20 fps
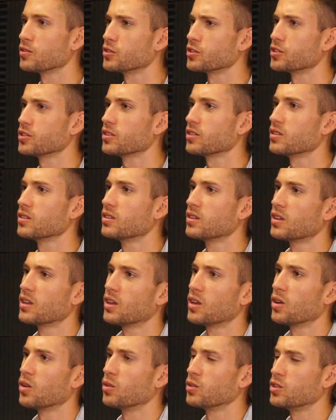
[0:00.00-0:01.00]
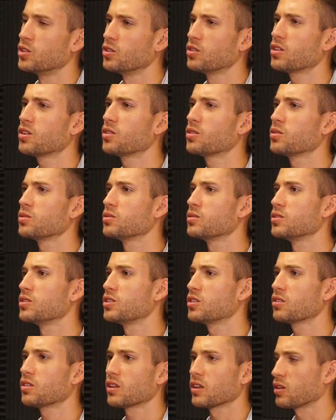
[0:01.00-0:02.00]
for sure. Do you know,
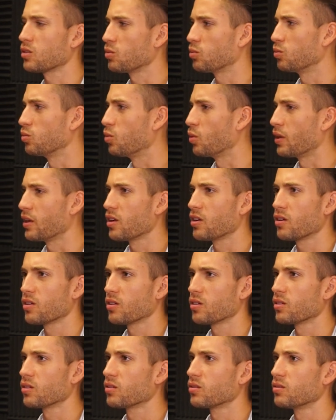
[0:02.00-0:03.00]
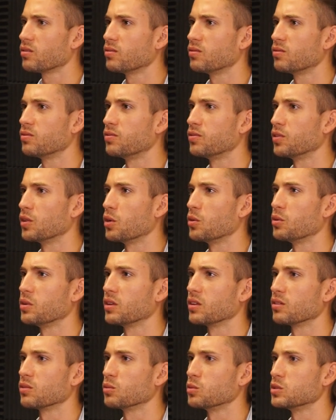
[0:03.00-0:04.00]
do you know like where
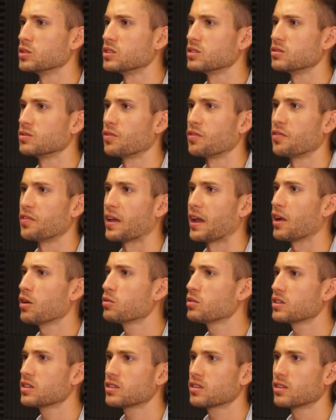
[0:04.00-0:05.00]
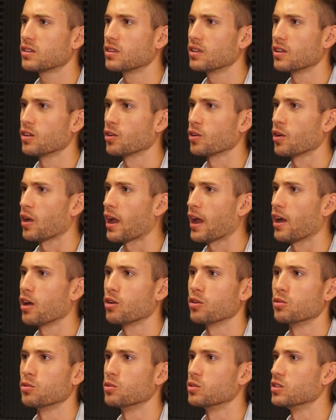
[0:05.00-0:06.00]
floating was founded sure.
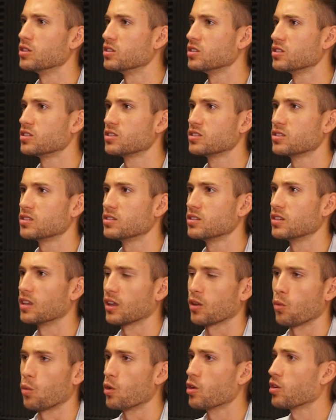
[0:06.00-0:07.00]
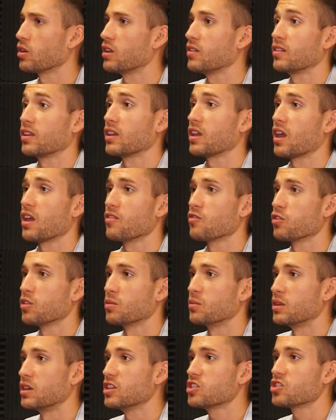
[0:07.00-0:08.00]
how it was like yeah. where it even came
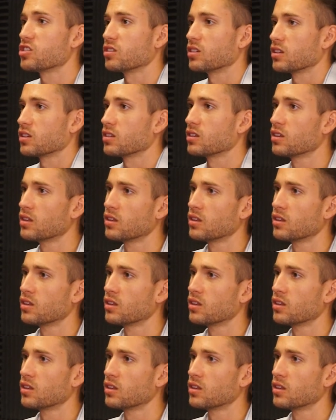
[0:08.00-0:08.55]
from initially?